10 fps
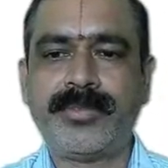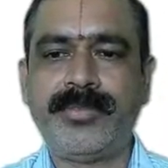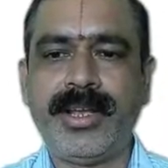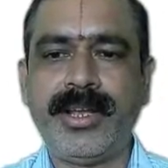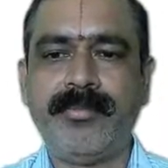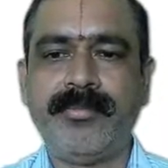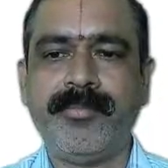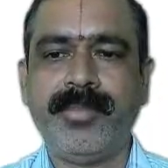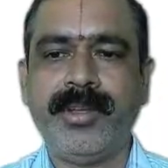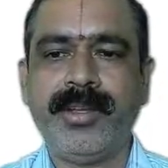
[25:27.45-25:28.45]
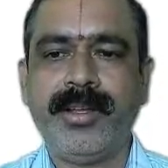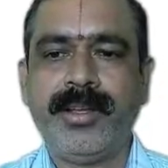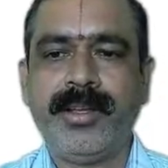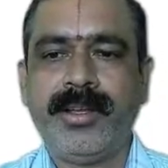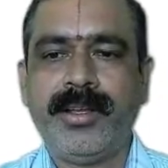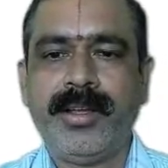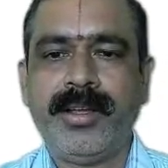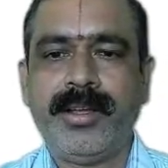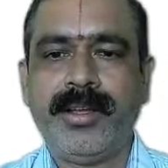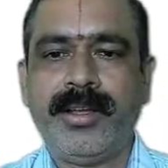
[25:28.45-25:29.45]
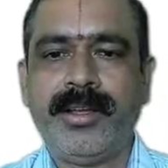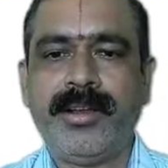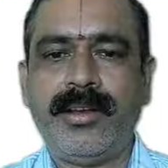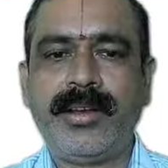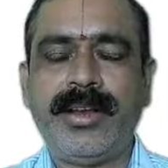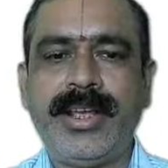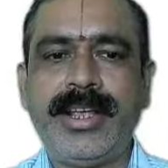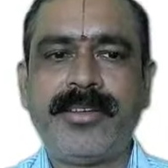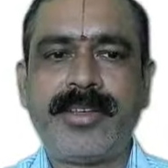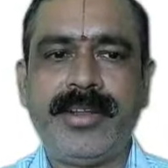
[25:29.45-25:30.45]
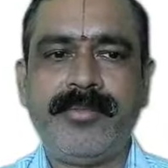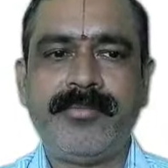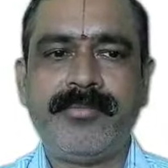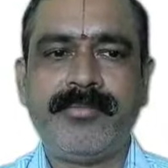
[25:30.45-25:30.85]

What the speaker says: become an organized crime.